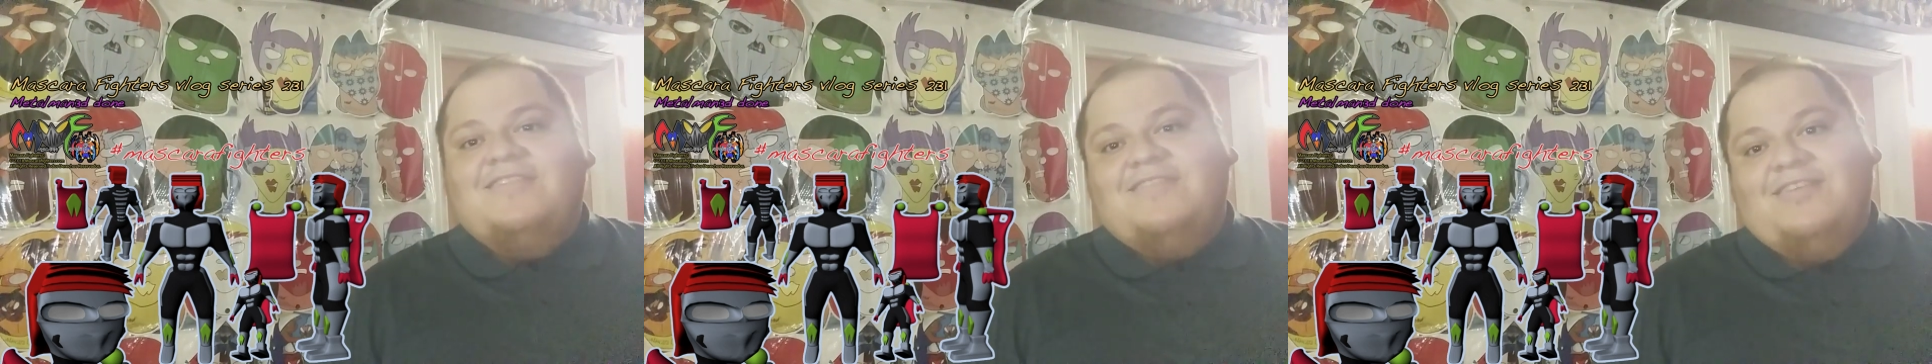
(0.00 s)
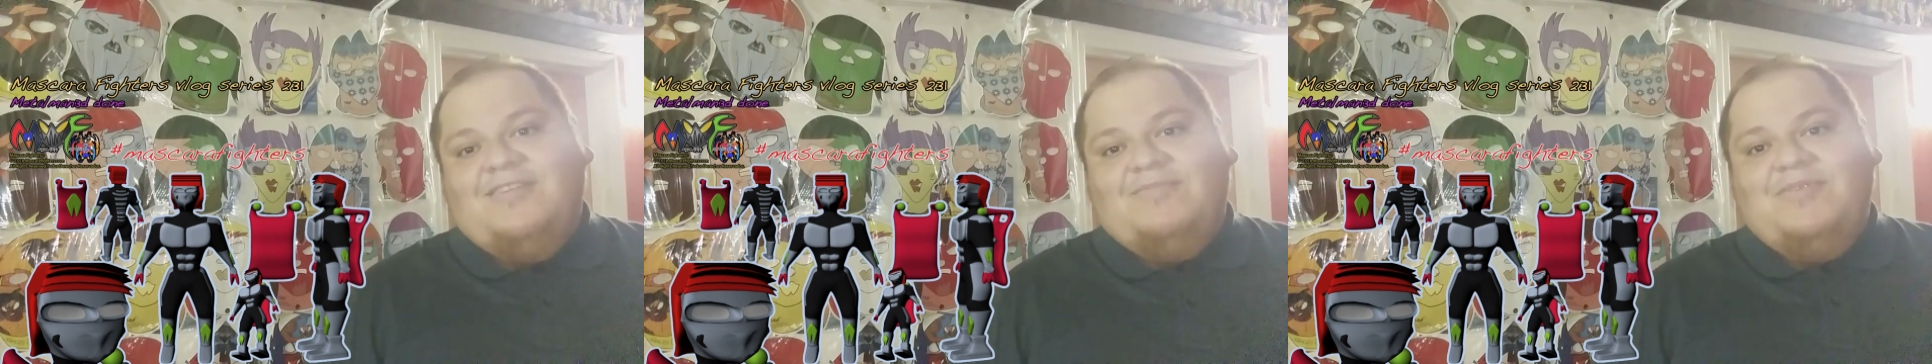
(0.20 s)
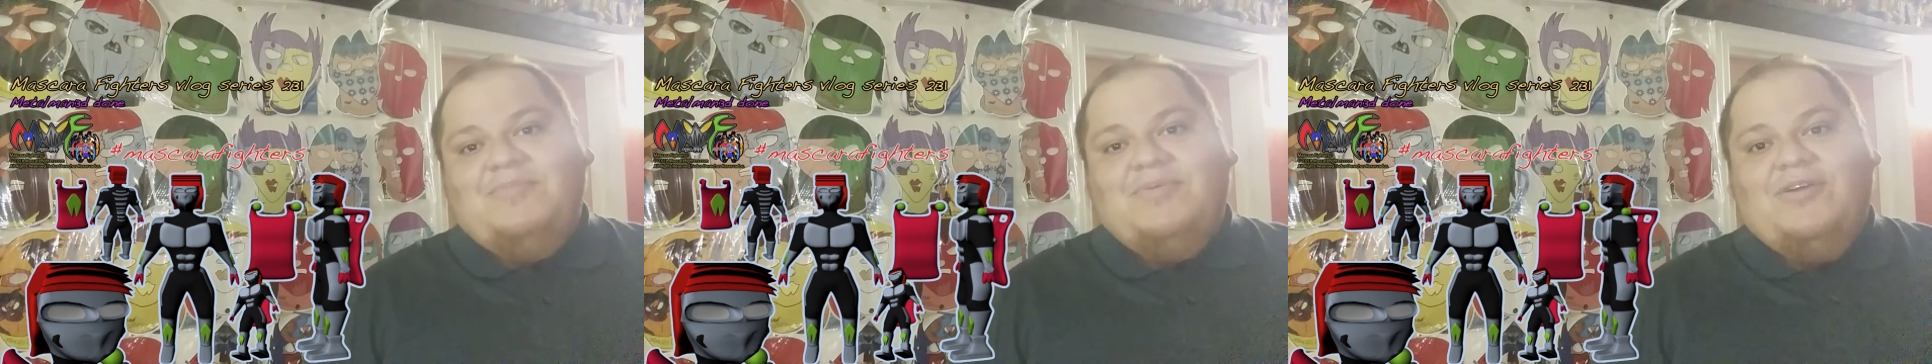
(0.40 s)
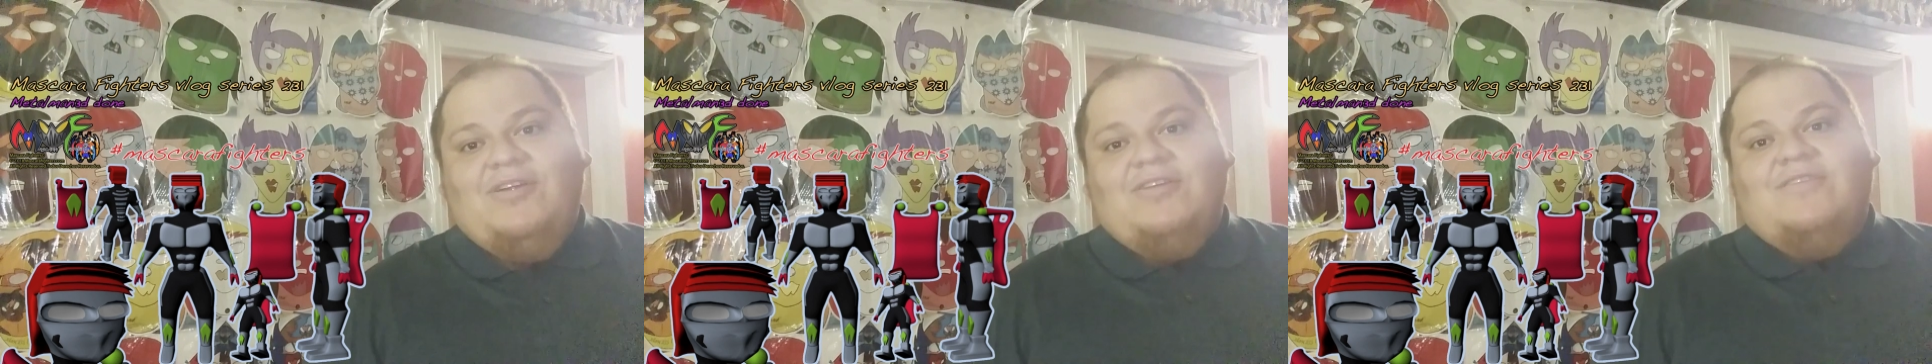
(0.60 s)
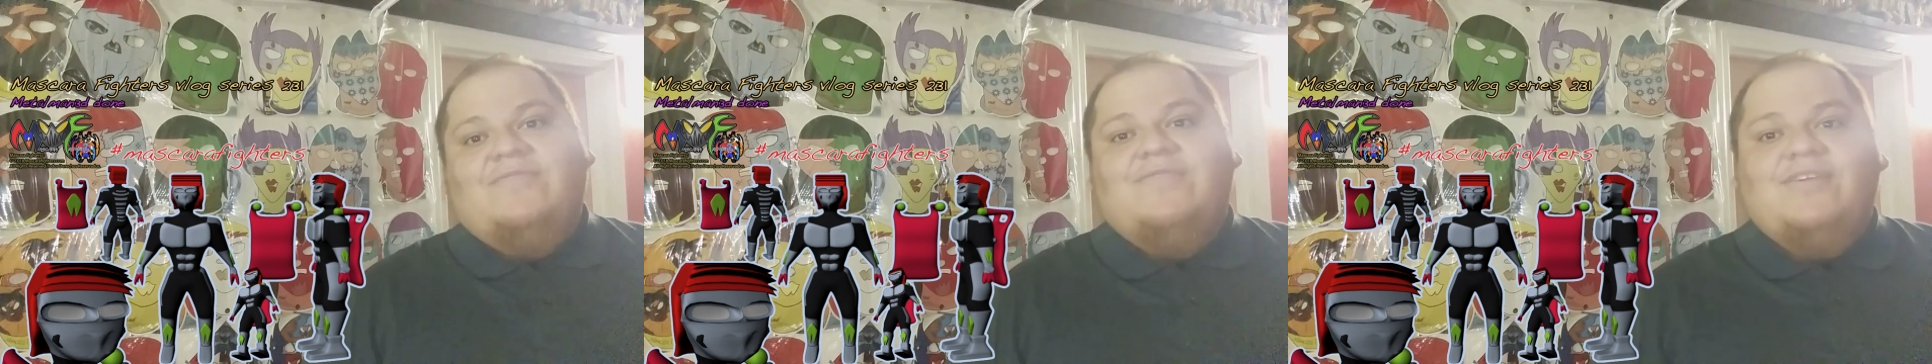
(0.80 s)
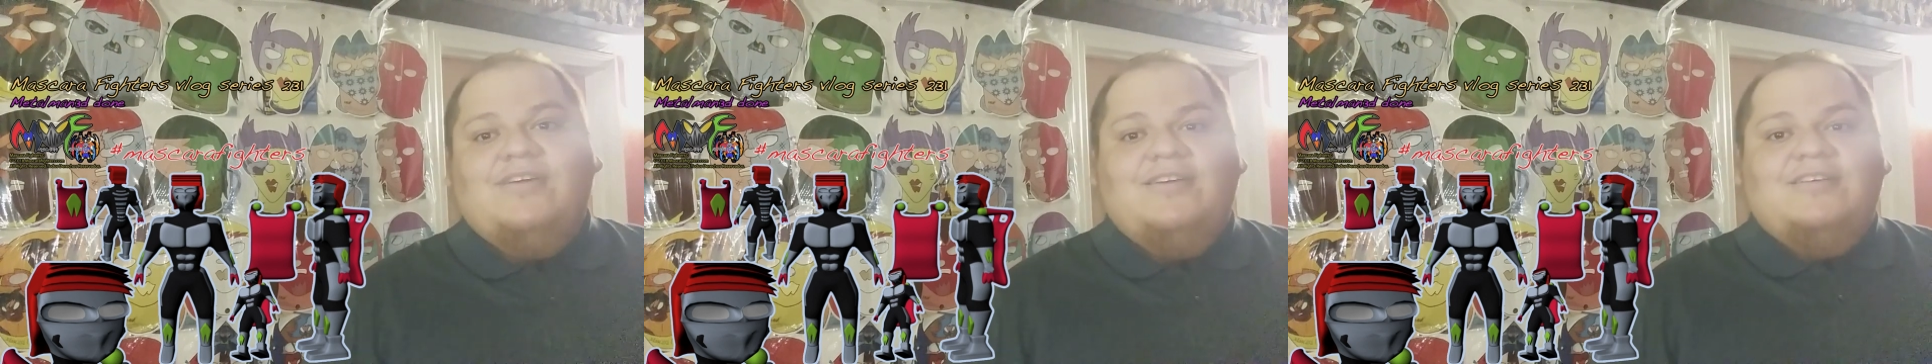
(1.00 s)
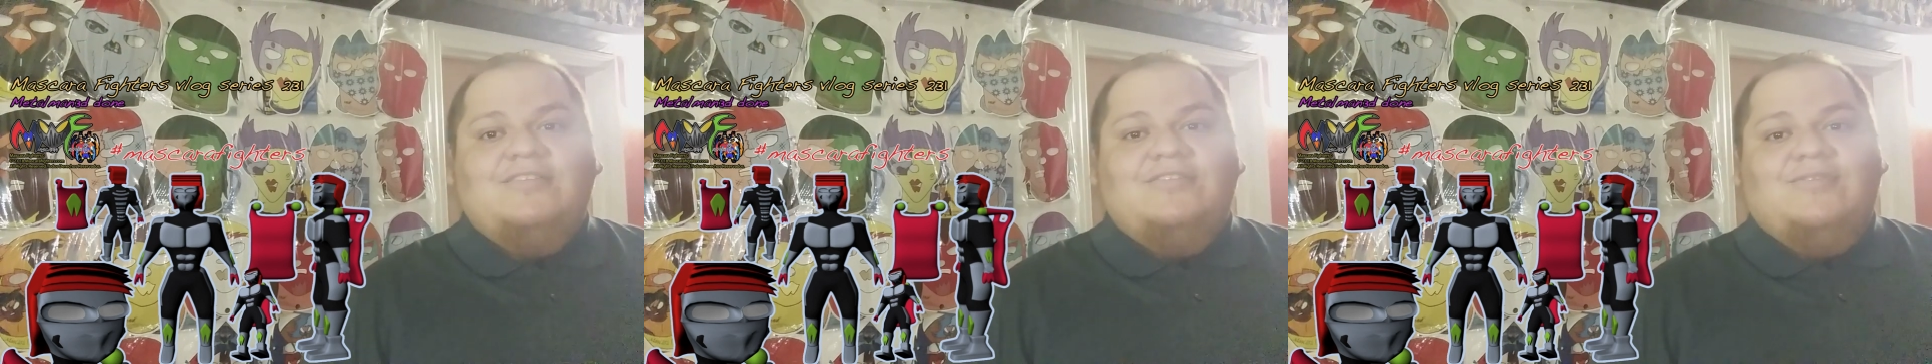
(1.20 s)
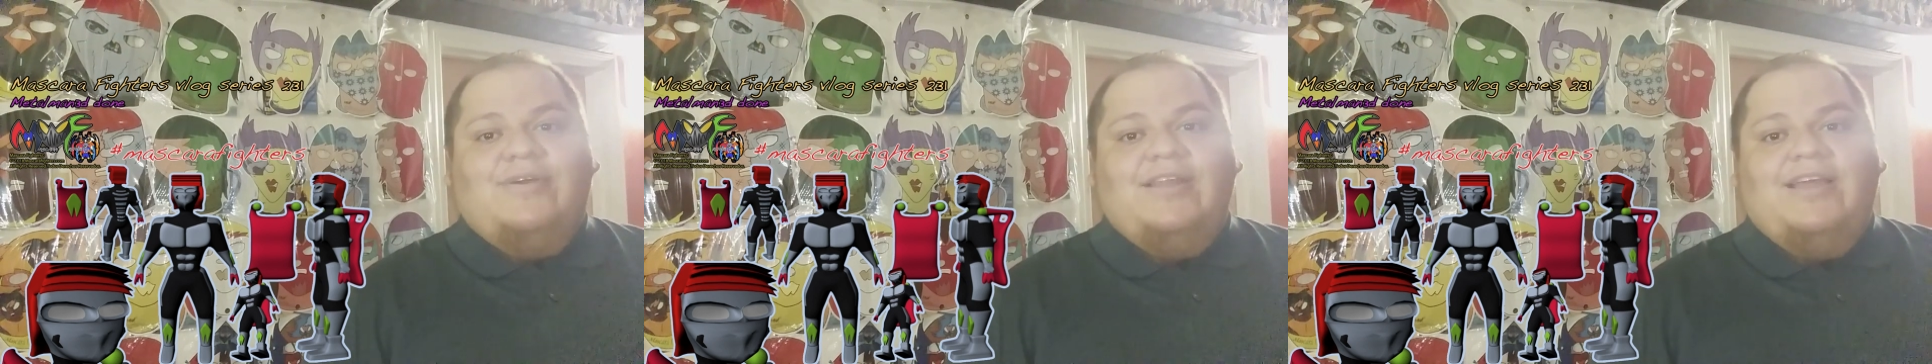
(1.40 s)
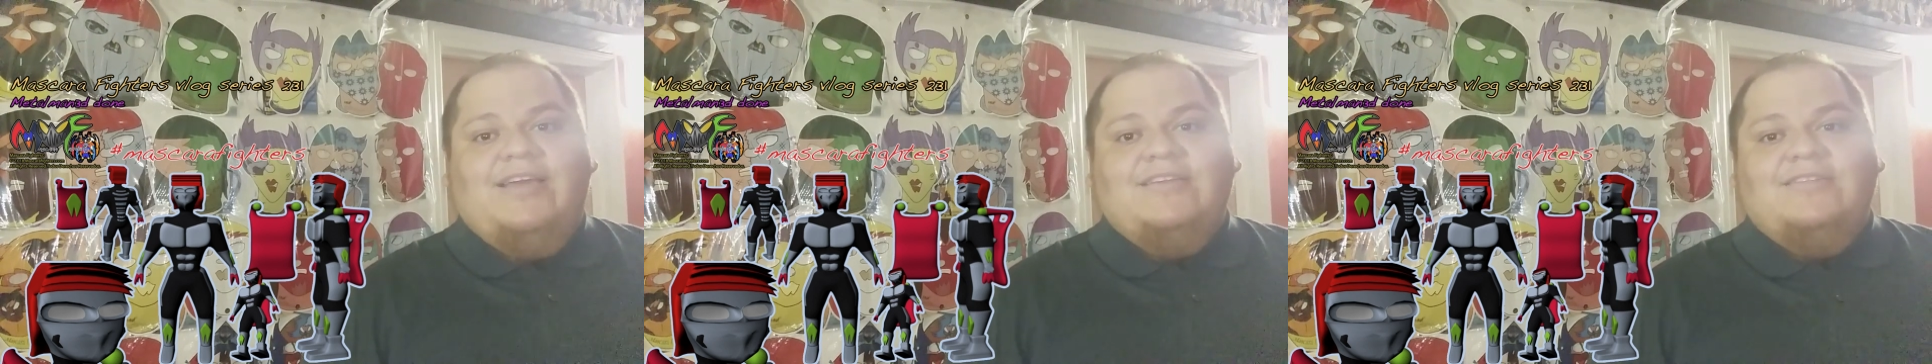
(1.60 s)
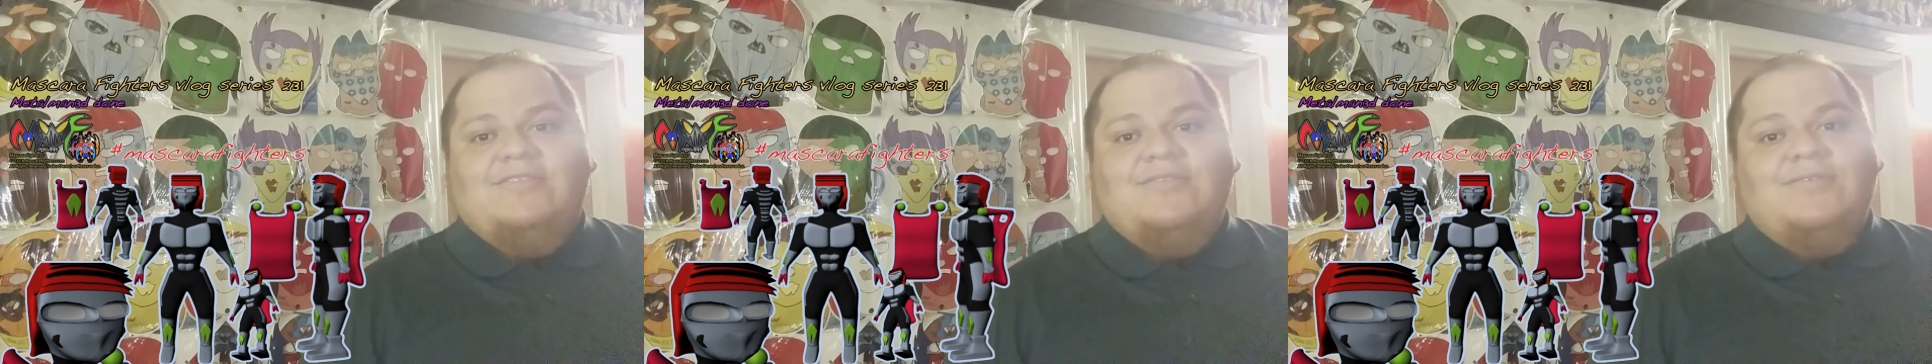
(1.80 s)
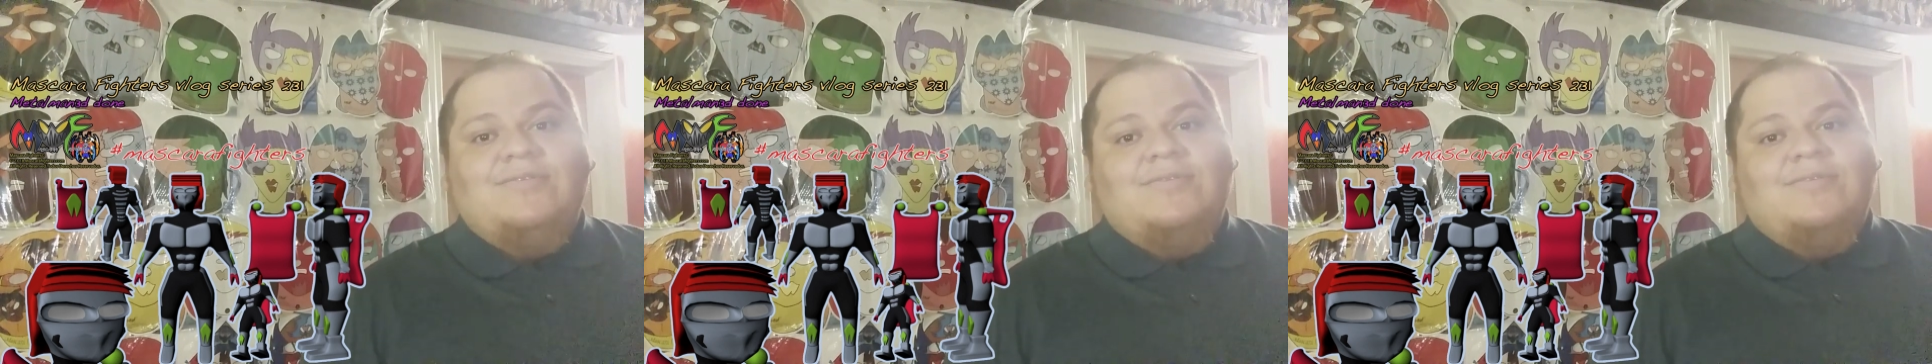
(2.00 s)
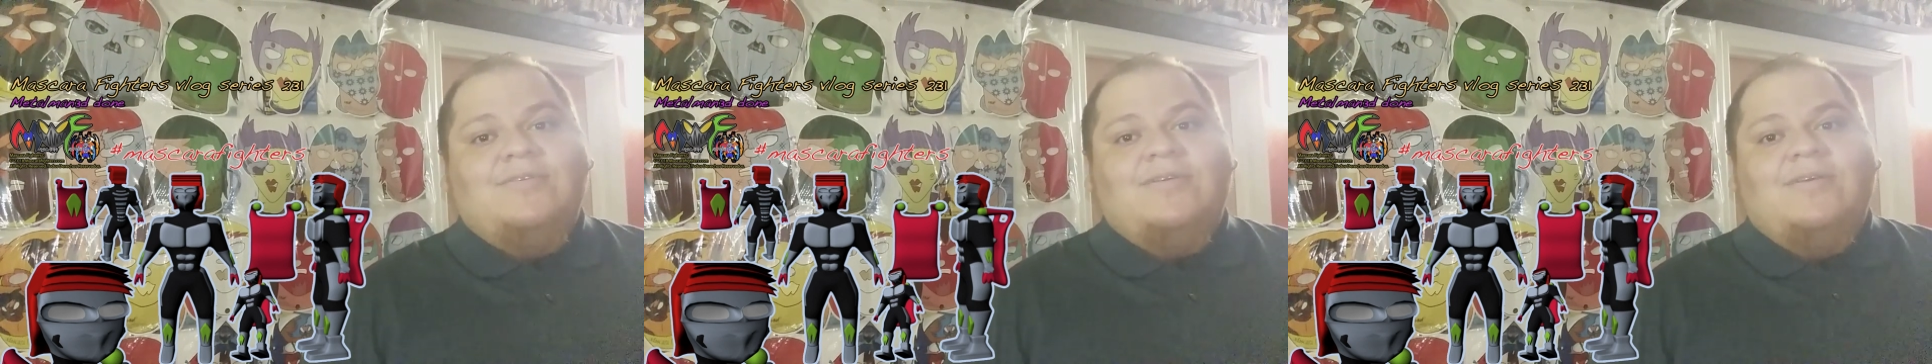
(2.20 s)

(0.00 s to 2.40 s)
he's going to be part of Toy Line 2.